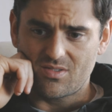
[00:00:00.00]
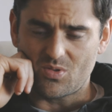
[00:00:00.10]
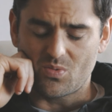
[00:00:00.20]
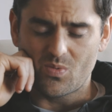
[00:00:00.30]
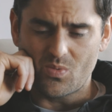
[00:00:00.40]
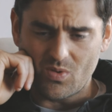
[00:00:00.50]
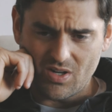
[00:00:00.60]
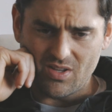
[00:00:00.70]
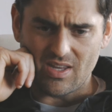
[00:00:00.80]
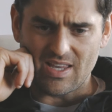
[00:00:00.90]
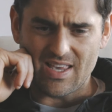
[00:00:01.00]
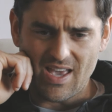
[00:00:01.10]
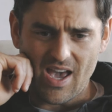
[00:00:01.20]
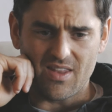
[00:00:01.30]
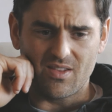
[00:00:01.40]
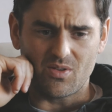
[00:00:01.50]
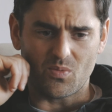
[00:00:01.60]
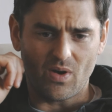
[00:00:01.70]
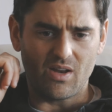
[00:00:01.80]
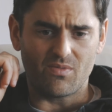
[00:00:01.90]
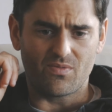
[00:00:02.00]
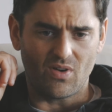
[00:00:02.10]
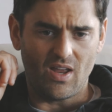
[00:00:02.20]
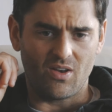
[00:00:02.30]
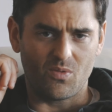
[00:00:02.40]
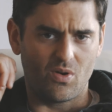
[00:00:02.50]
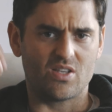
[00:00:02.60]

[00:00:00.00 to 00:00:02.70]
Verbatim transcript: to really get the right friend.